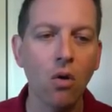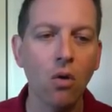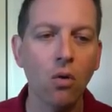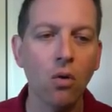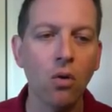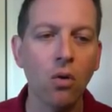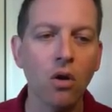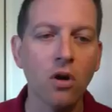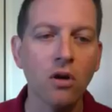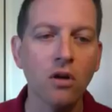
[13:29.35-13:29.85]

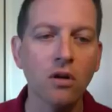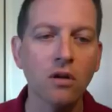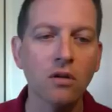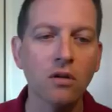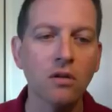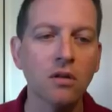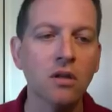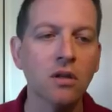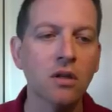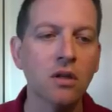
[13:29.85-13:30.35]
or
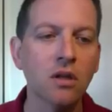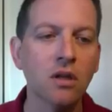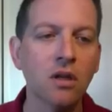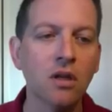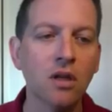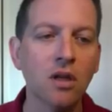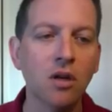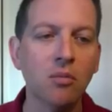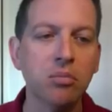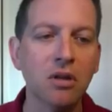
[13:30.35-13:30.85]

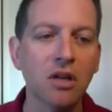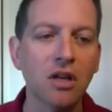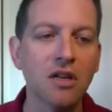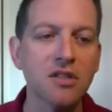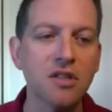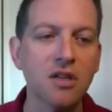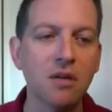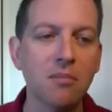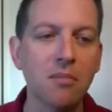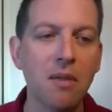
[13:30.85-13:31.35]
a
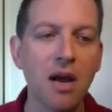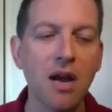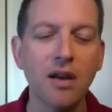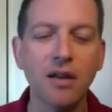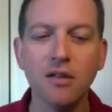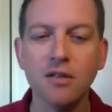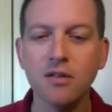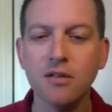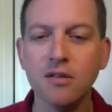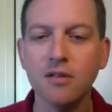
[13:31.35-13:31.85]
plus and a
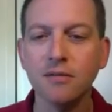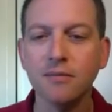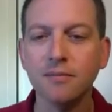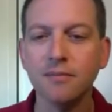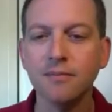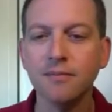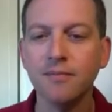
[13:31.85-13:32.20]
minus.